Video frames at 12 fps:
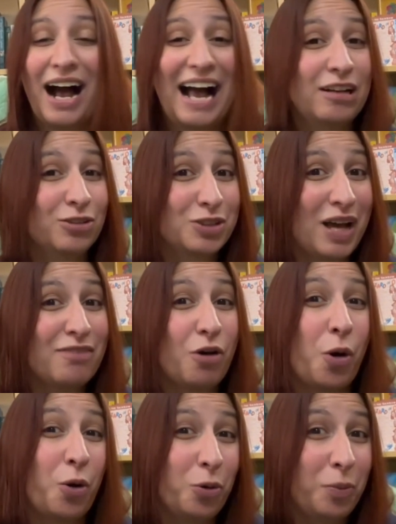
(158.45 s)
I also have a
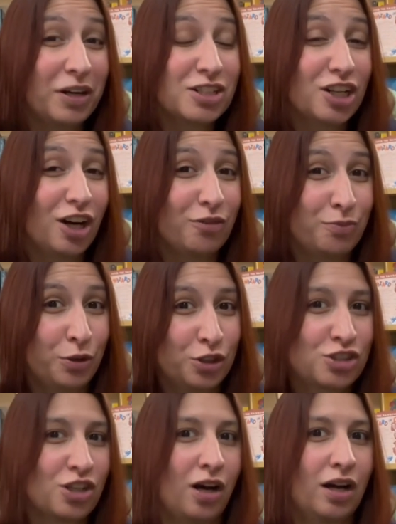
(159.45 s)
whole bunch of
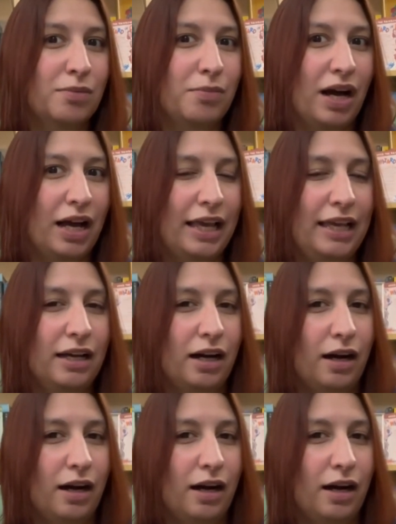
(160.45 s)
books on my